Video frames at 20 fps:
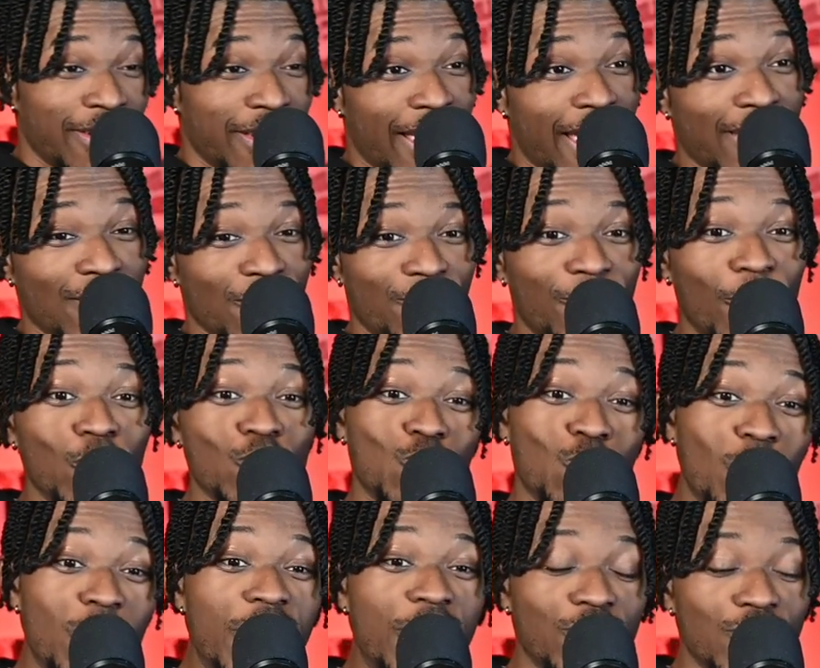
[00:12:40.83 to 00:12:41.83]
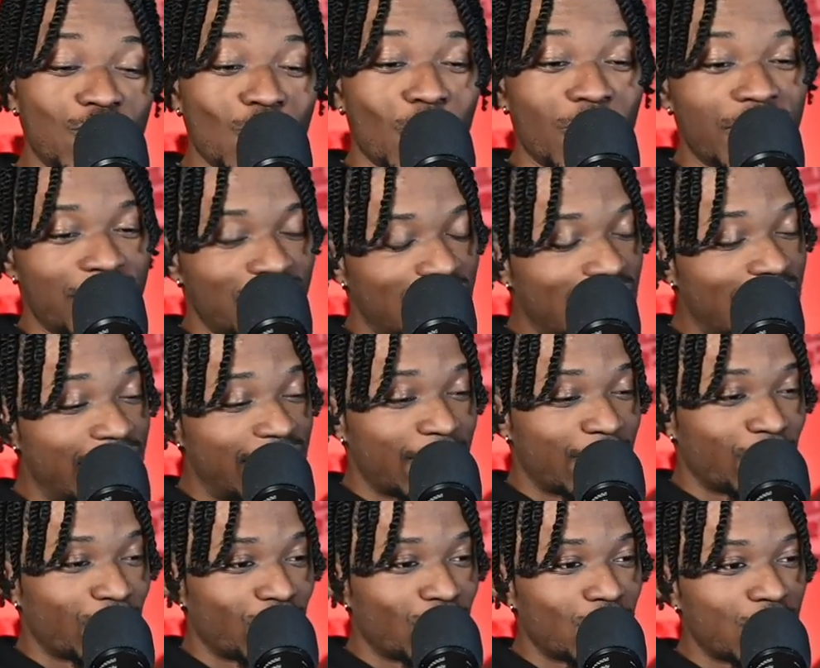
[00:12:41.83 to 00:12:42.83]
and the first week or so of the
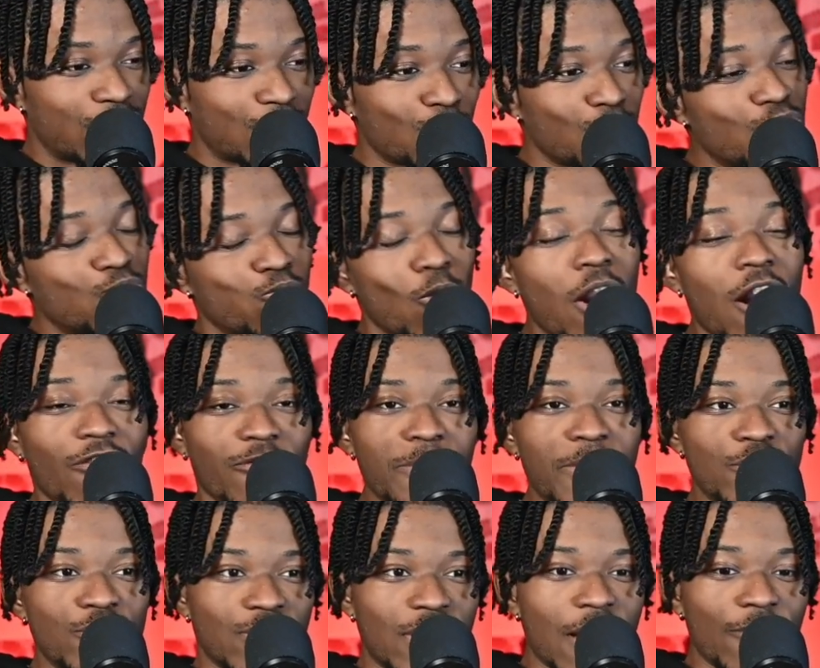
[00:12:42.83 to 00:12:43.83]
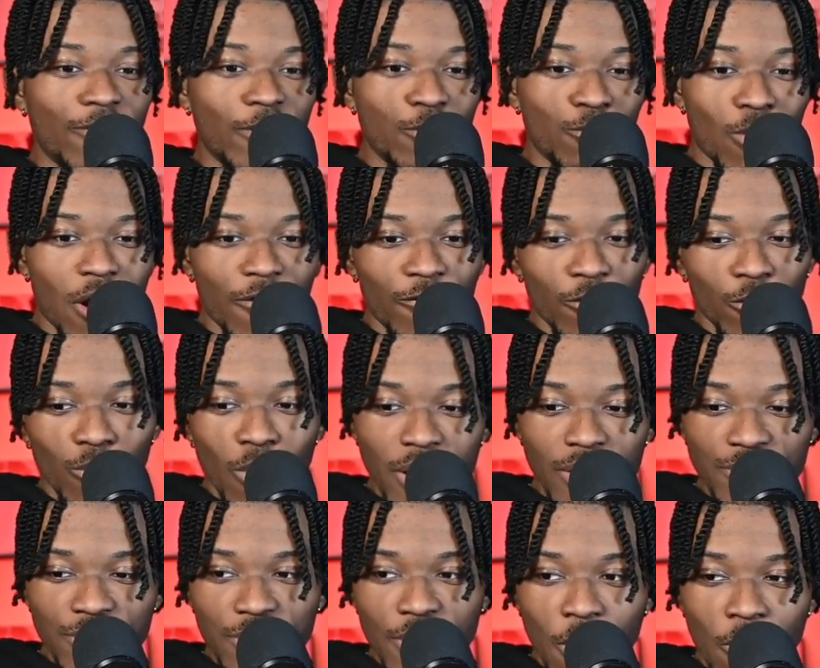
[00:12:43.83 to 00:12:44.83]
season was was rough, man. It's definitely rough for
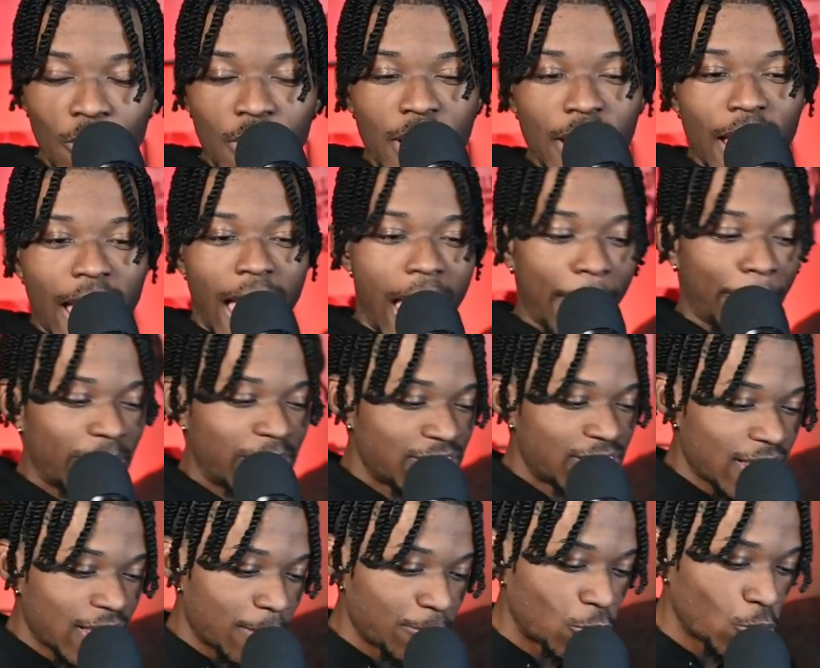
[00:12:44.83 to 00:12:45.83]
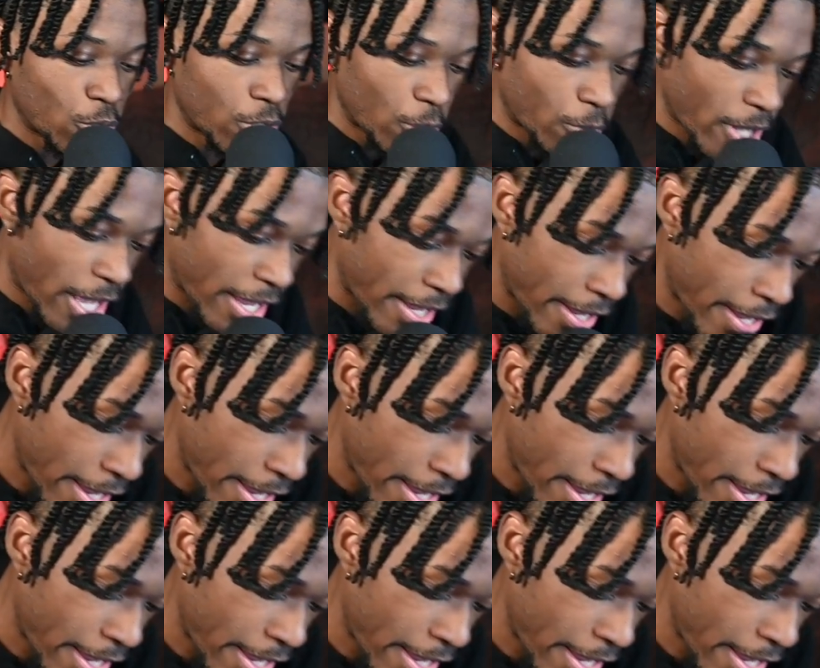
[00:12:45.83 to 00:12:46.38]
Russ. So happy to see him doing okay.